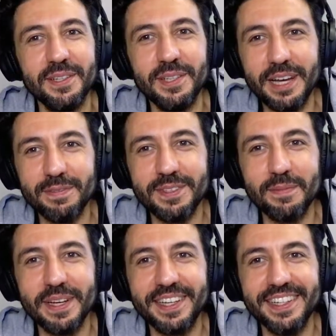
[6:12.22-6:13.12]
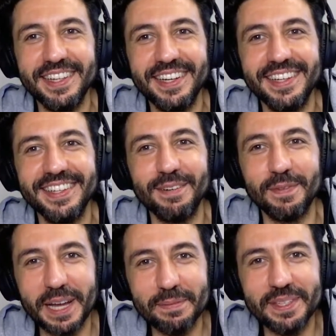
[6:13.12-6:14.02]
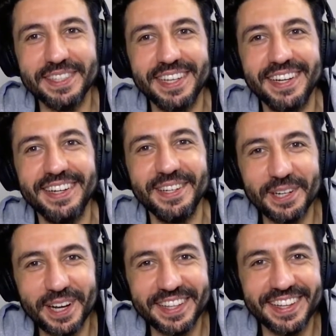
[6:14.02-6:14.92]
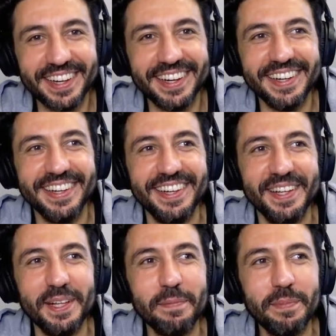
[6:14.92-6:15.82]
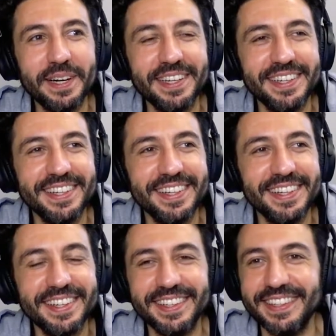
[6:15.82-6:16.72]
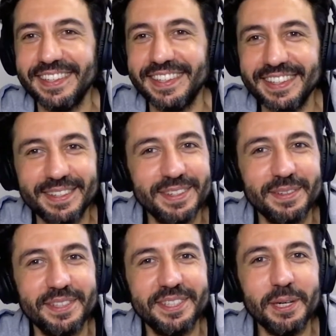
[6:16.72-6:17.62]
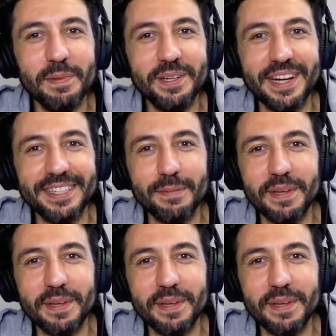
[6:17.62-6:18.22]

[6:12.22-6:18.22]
you left Temecula, your family's there, you're not there, but it'd still be great to